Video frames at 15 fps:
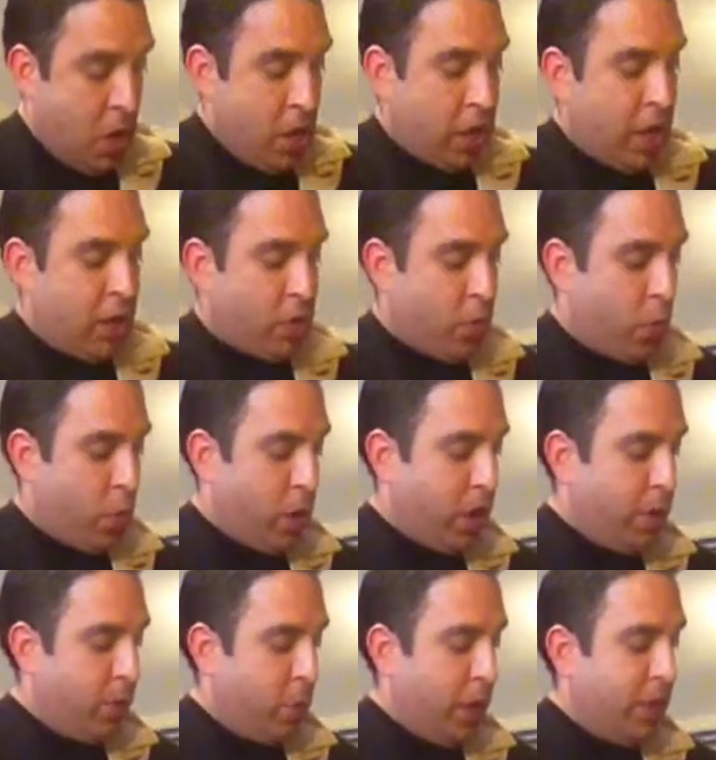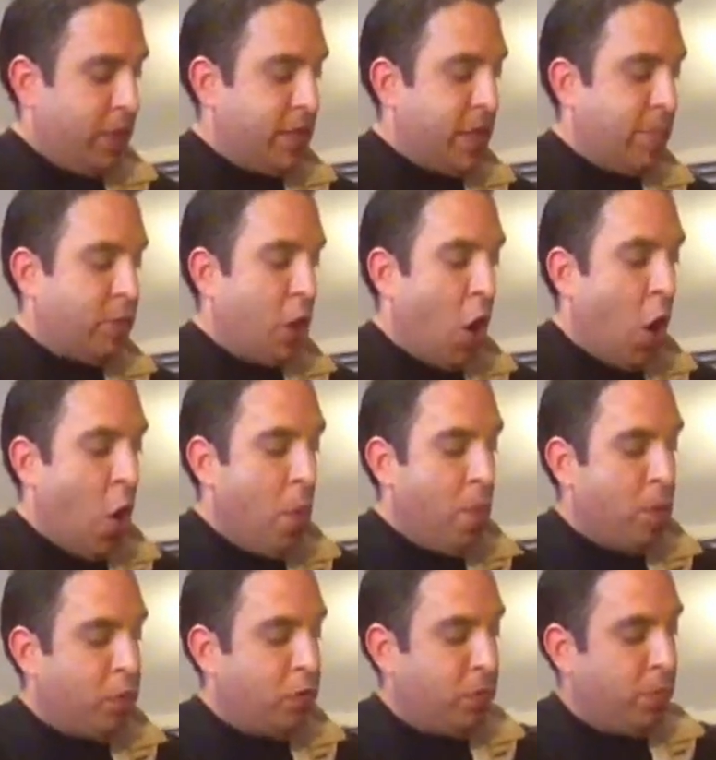Okay, we're going to bring this up to
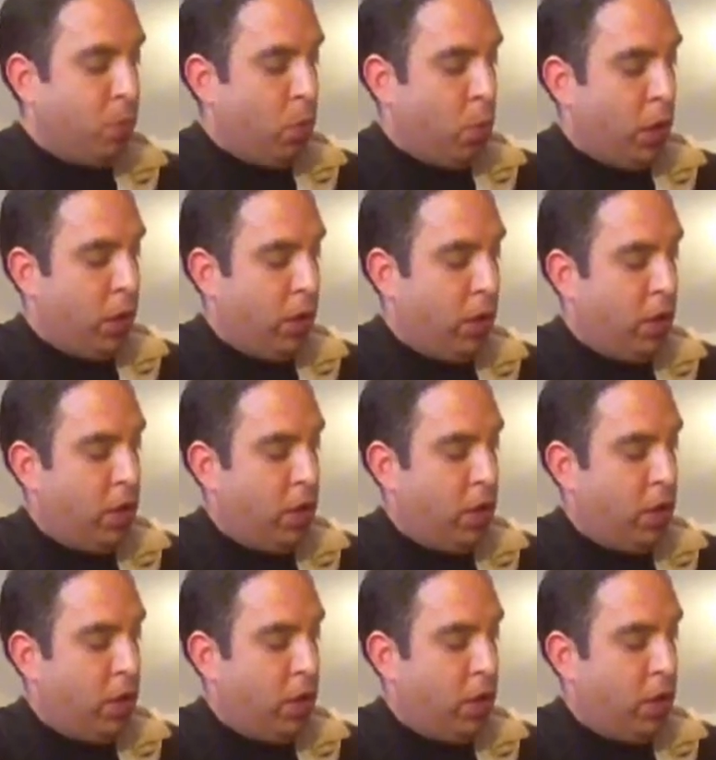almost a boil.